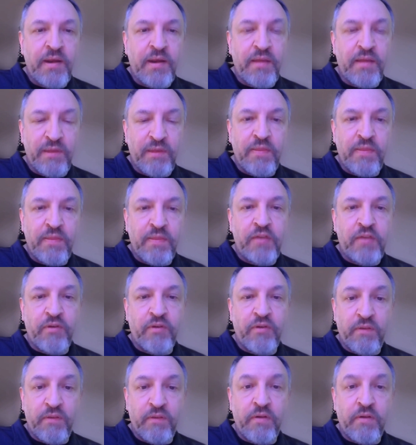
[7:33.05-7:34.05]
and I think that
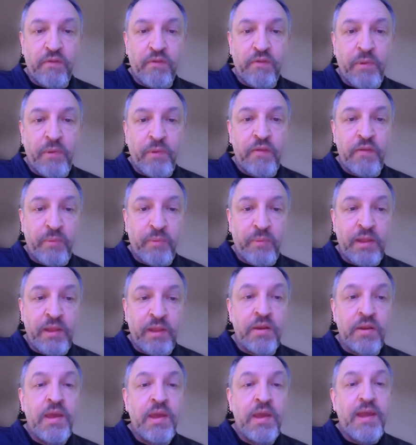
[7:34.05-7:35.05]
your incident response
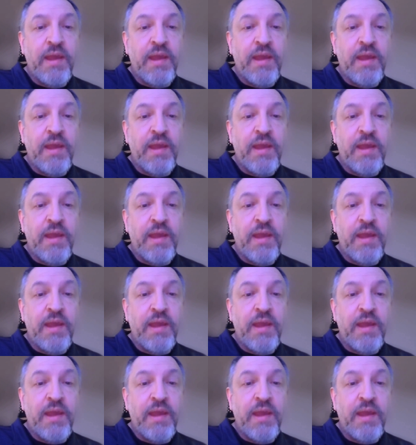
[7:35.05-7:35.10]
plan